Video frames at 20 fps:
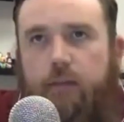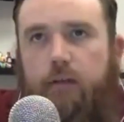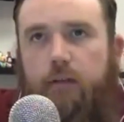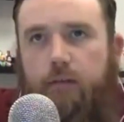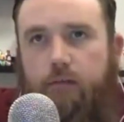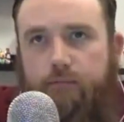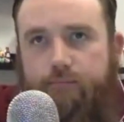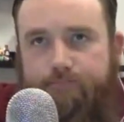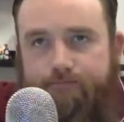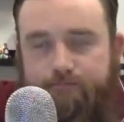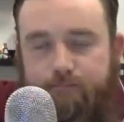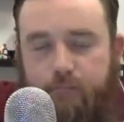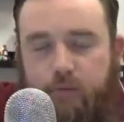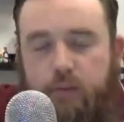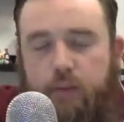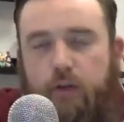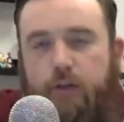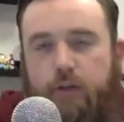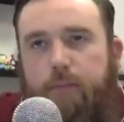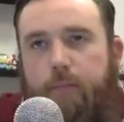Beasts.
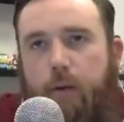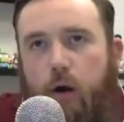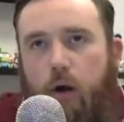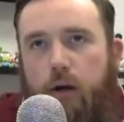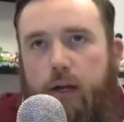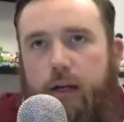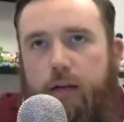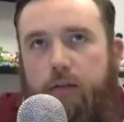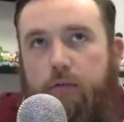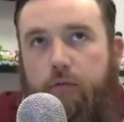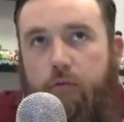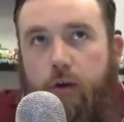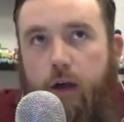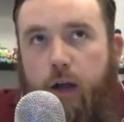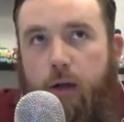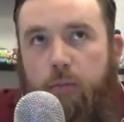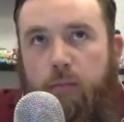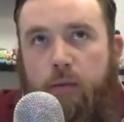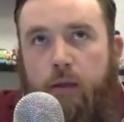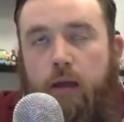They're departing
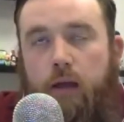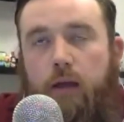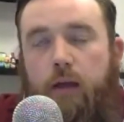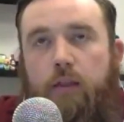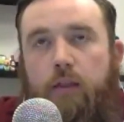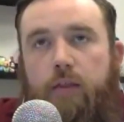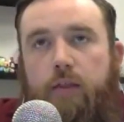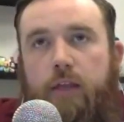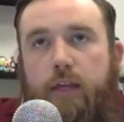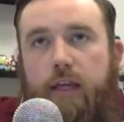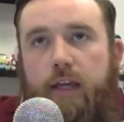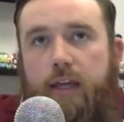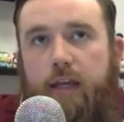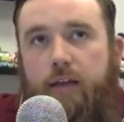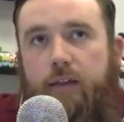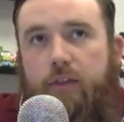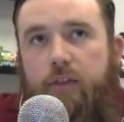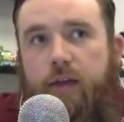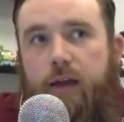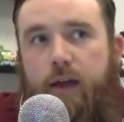from
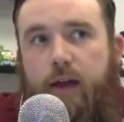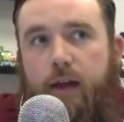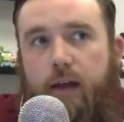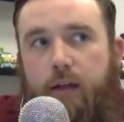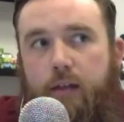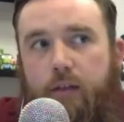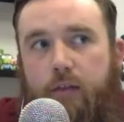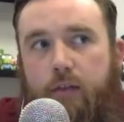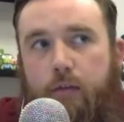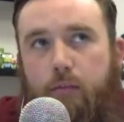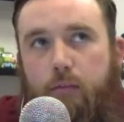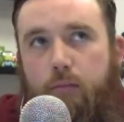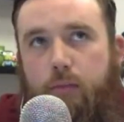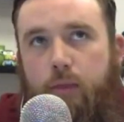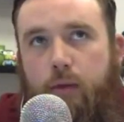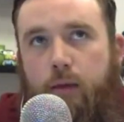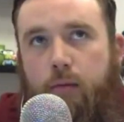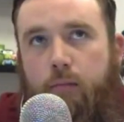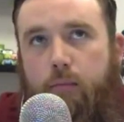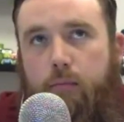the
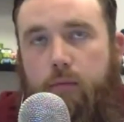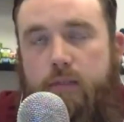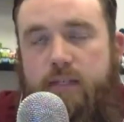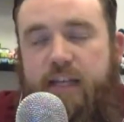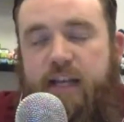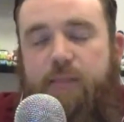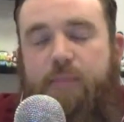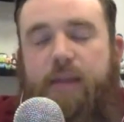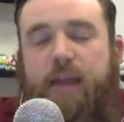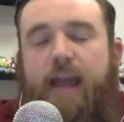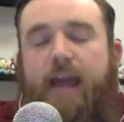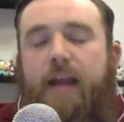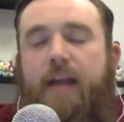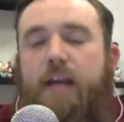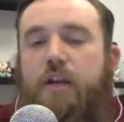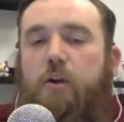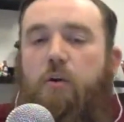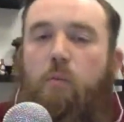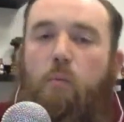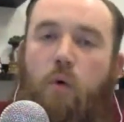setup they had in
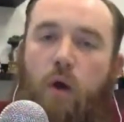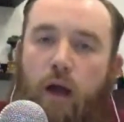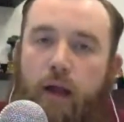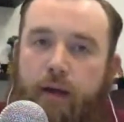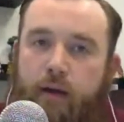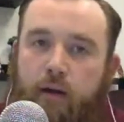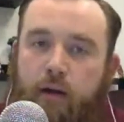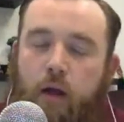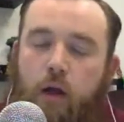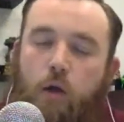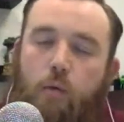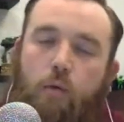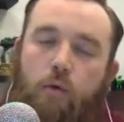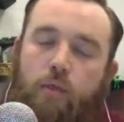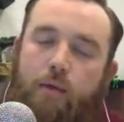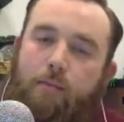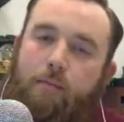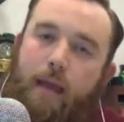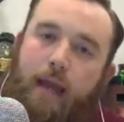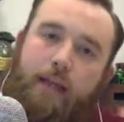year 1,
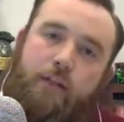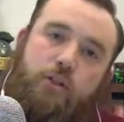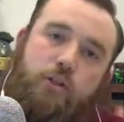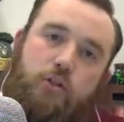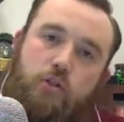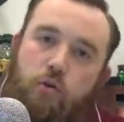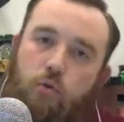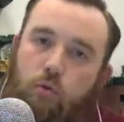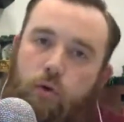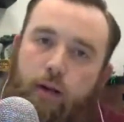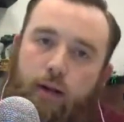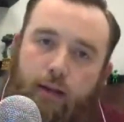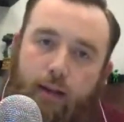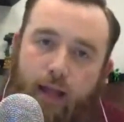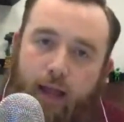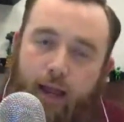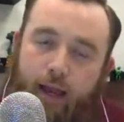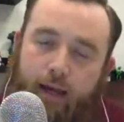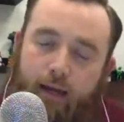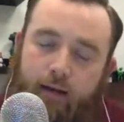where the main
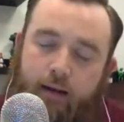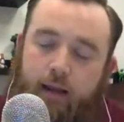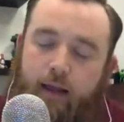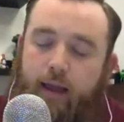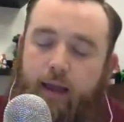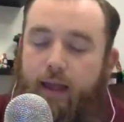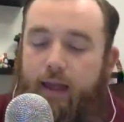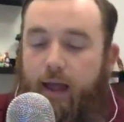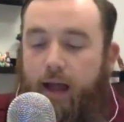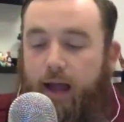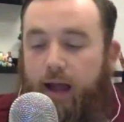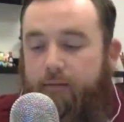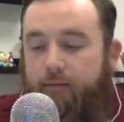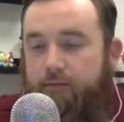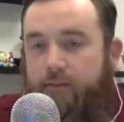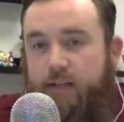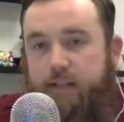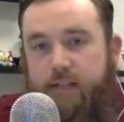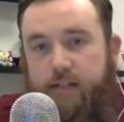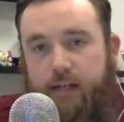storyline
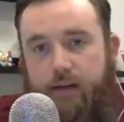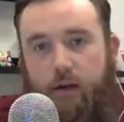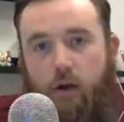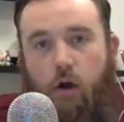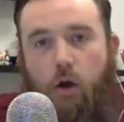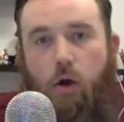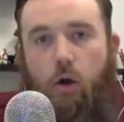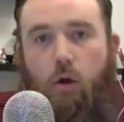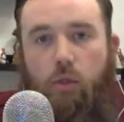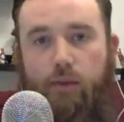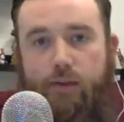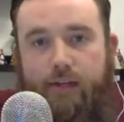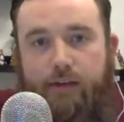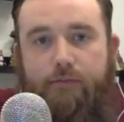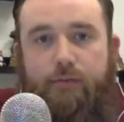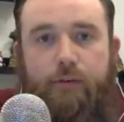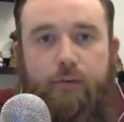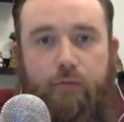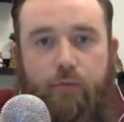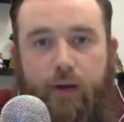visited all the
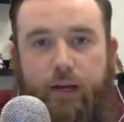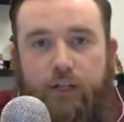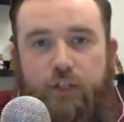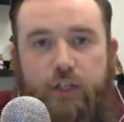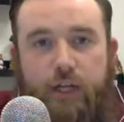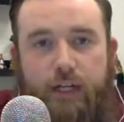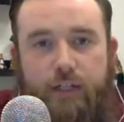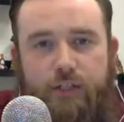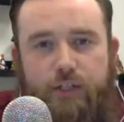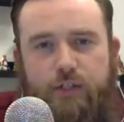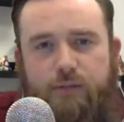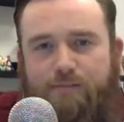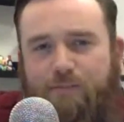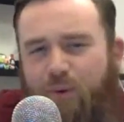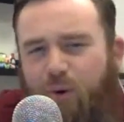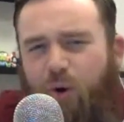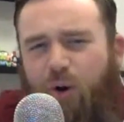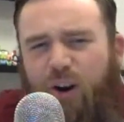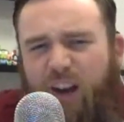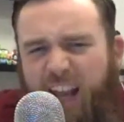different franchises,
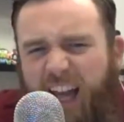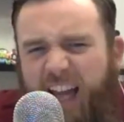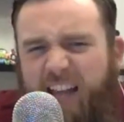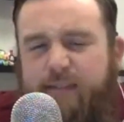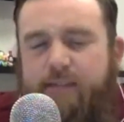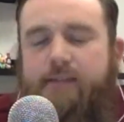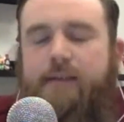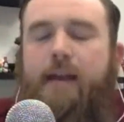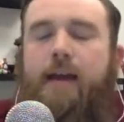more or less.